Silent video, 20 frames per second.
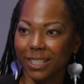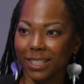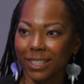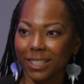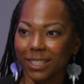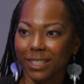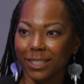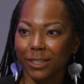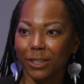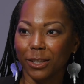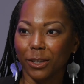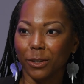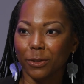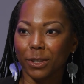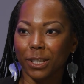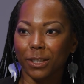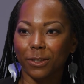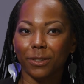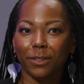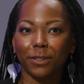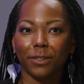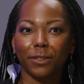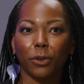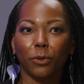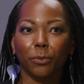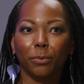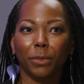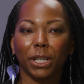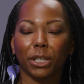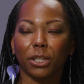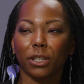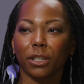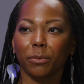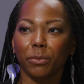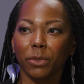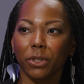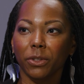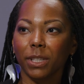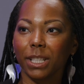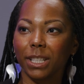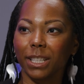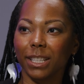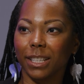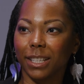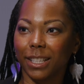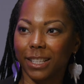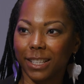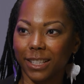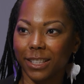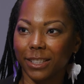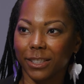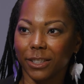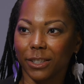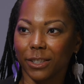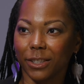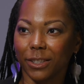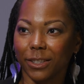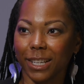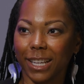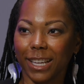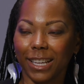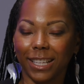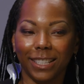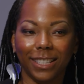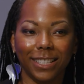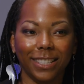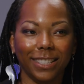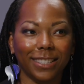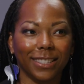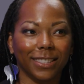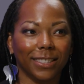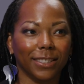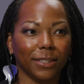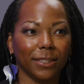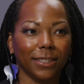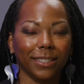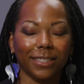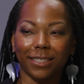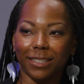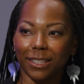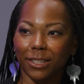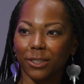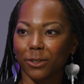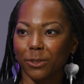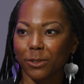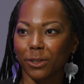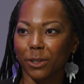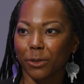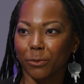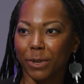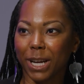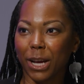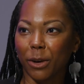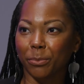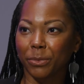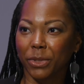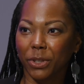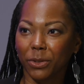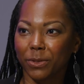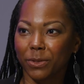Yes. There's so much community here, and it's centered around